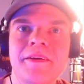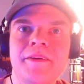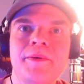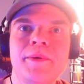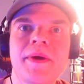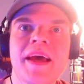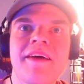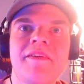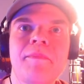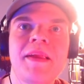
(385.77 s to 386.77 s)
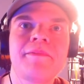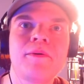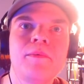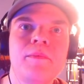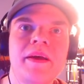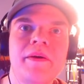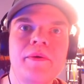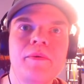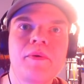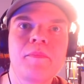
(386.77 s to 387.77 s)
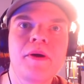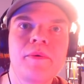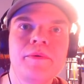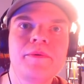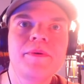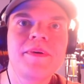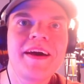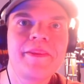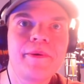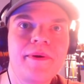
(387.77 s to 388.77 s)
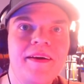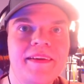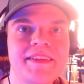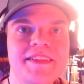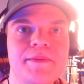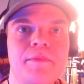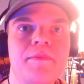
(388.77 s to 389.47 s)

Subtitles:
Do you have a platform where you promote other artists'